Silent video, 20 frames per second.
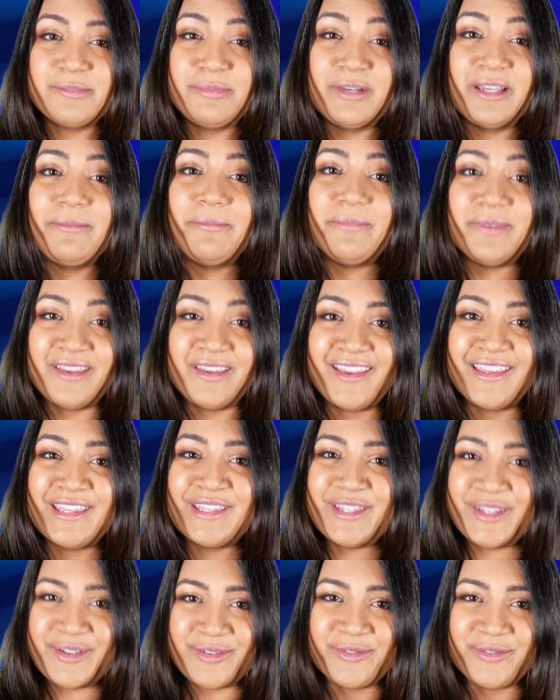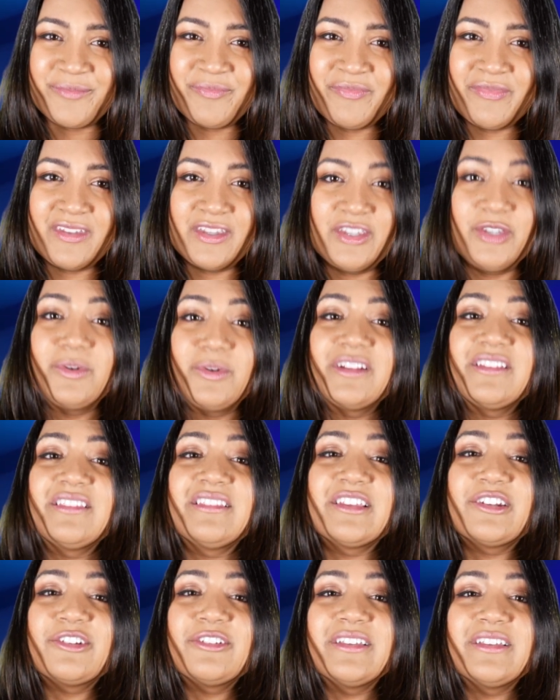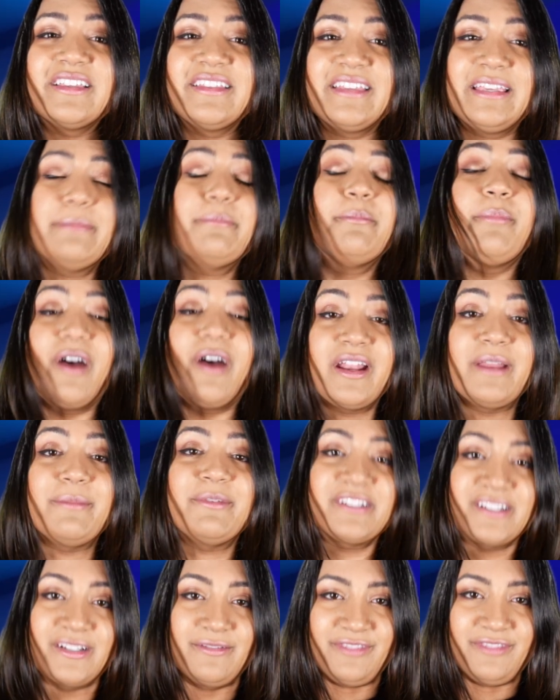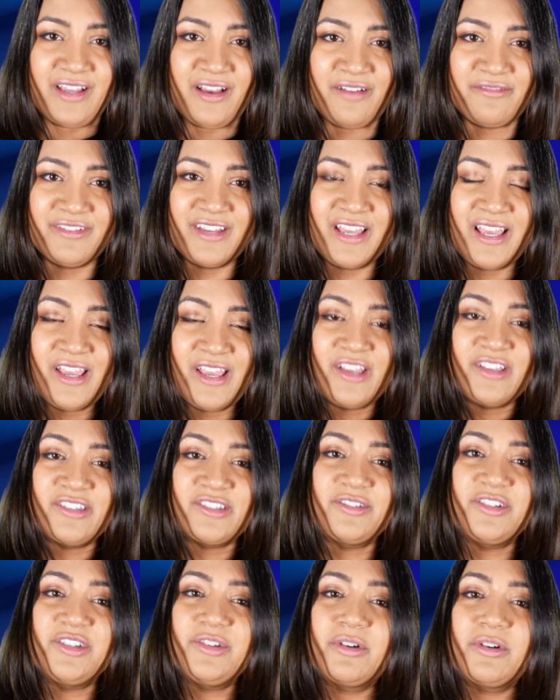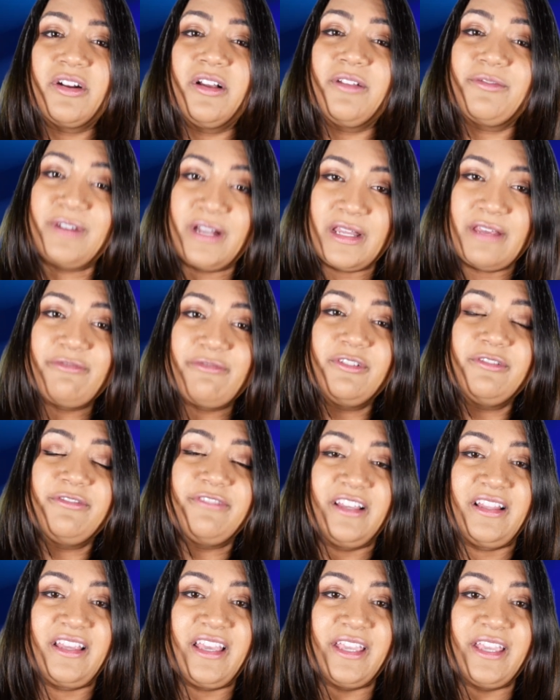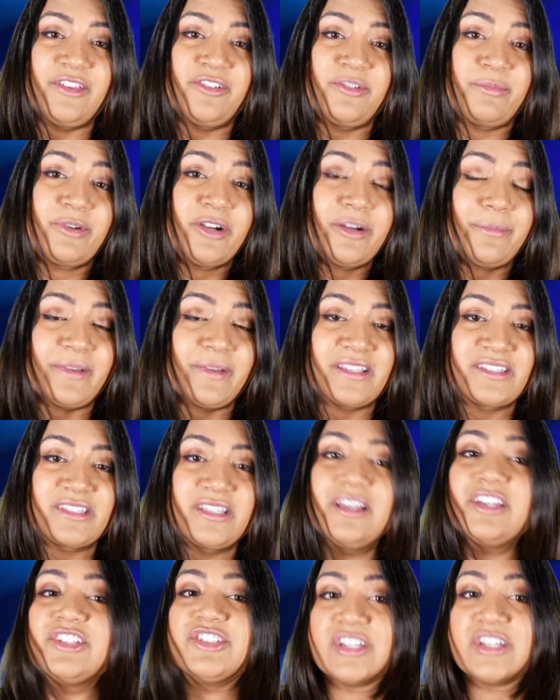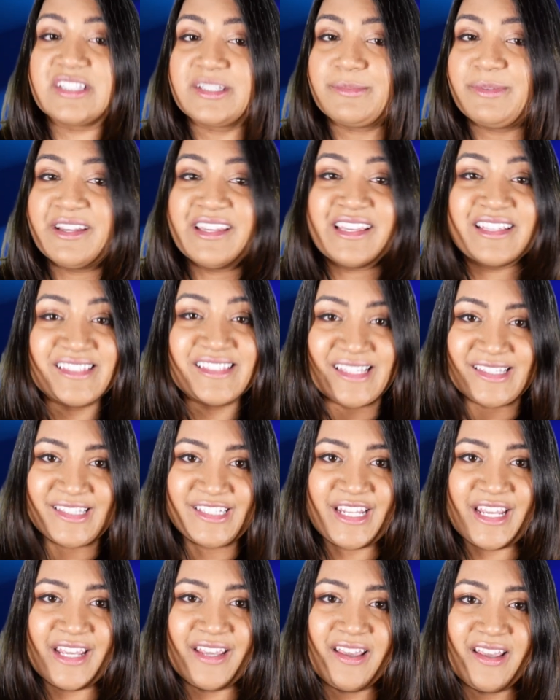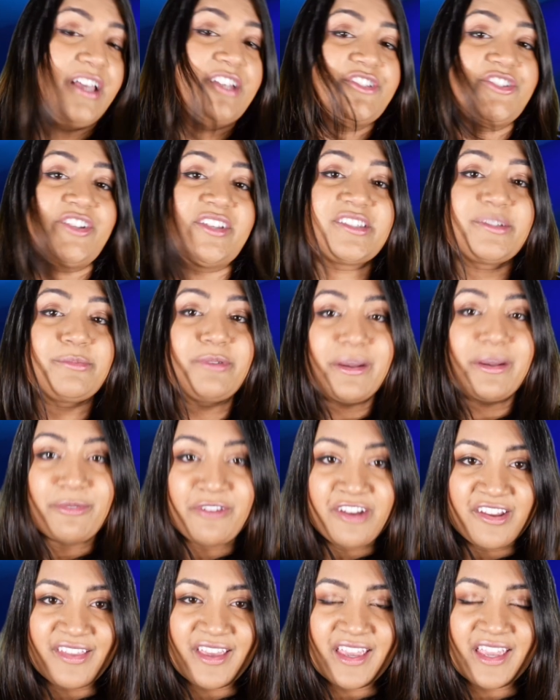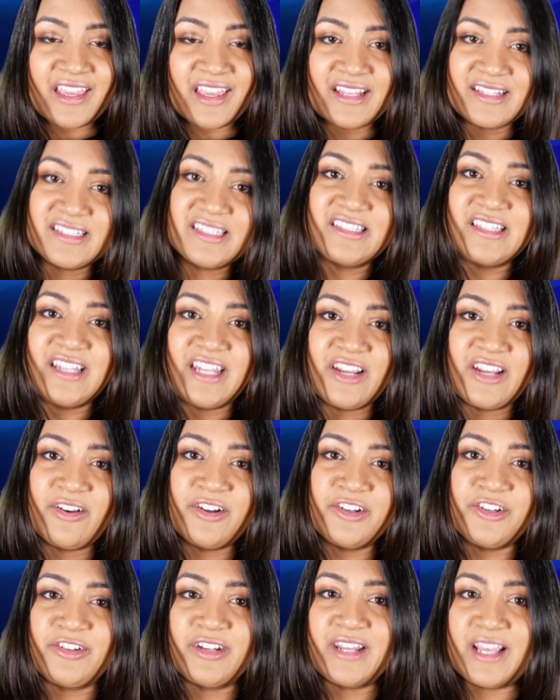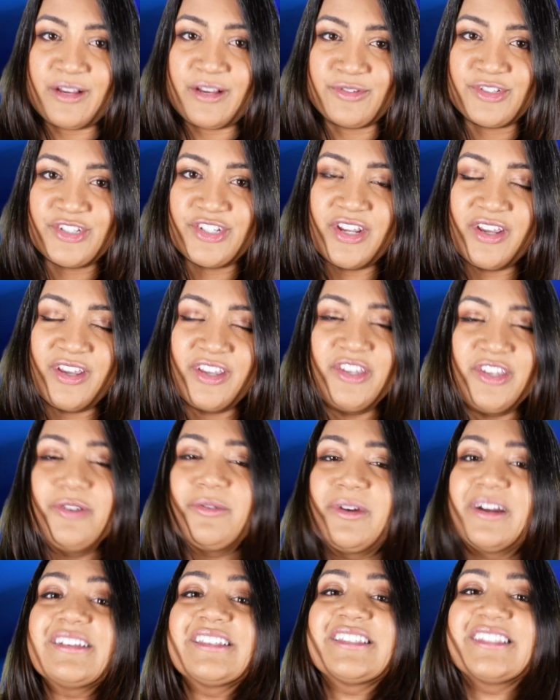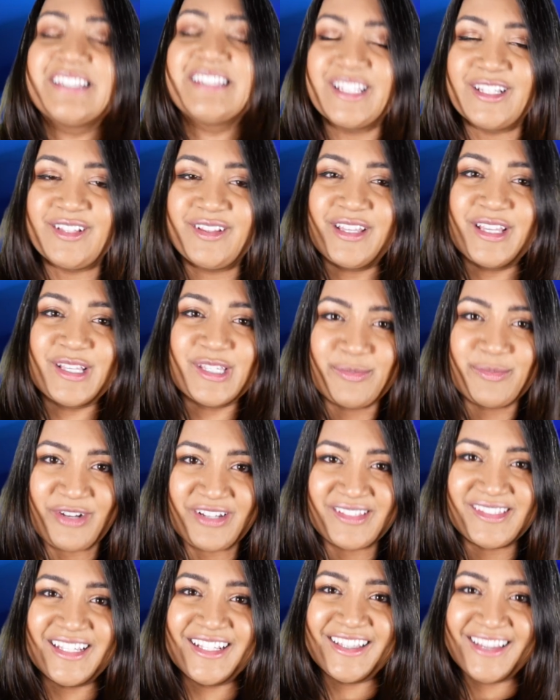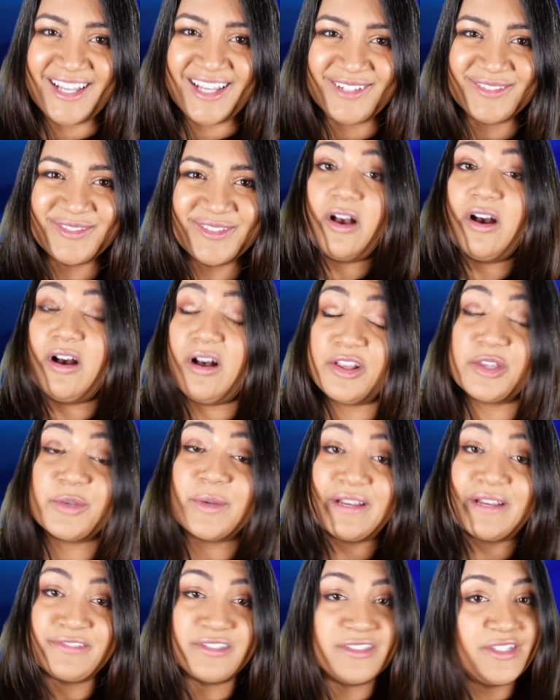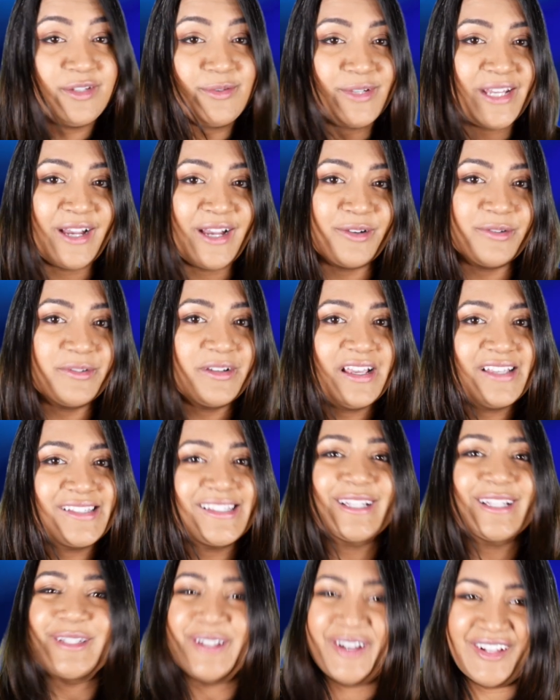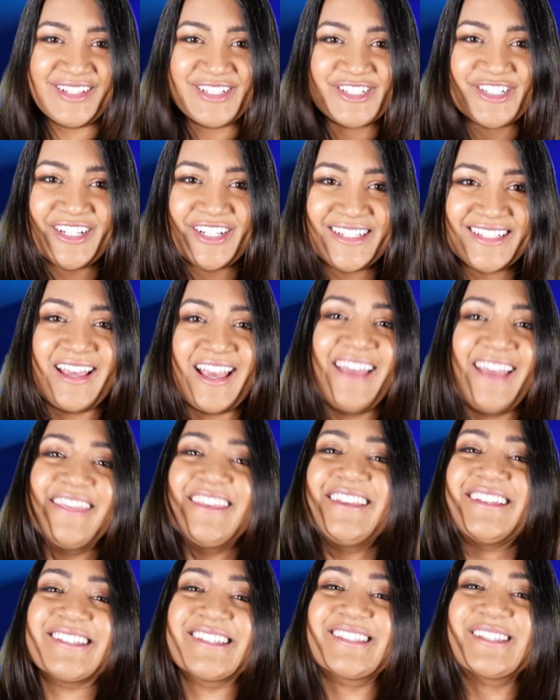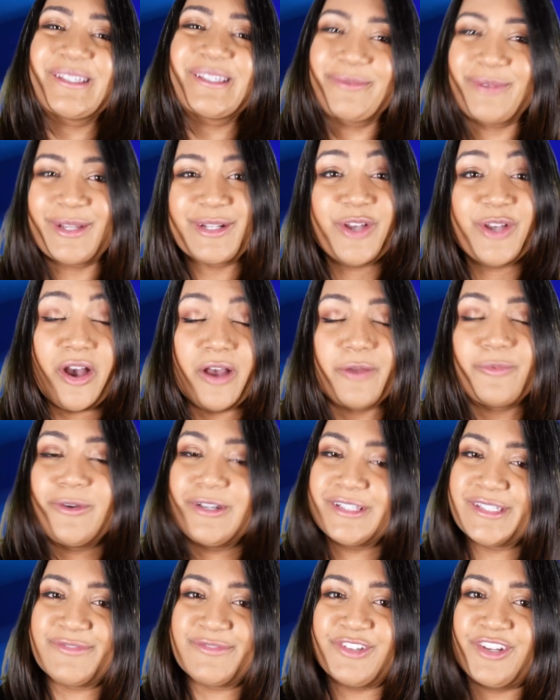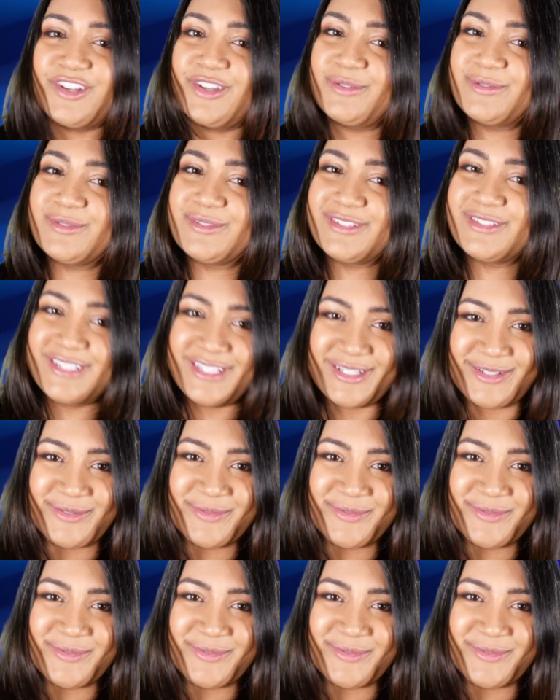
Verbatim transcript: by being you. You are literally the embodiment of love, so you are already fulfilling your purpose just by existing. Just by breathing and sitting on your couch, you are still expressing love. All you have to do now is acknowledge it. And this is what God wants for you, too.